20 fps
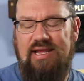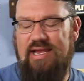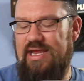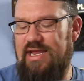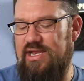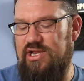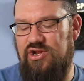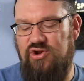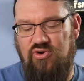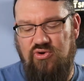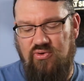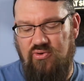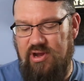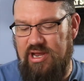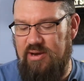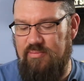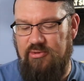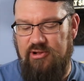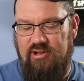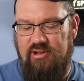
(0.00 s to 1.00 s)

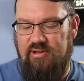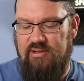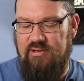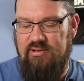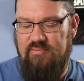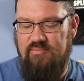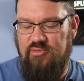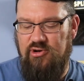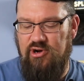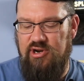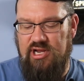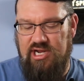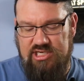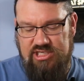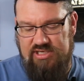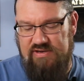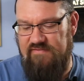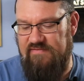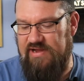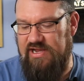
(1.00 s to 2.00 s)
Incredible
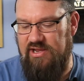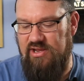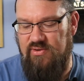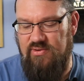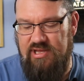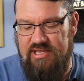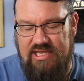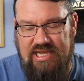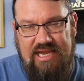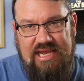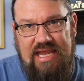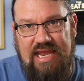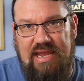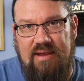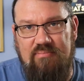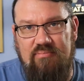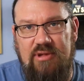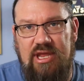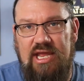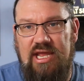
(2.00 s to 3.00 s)
production value on that
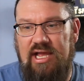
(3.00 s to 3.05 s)
game.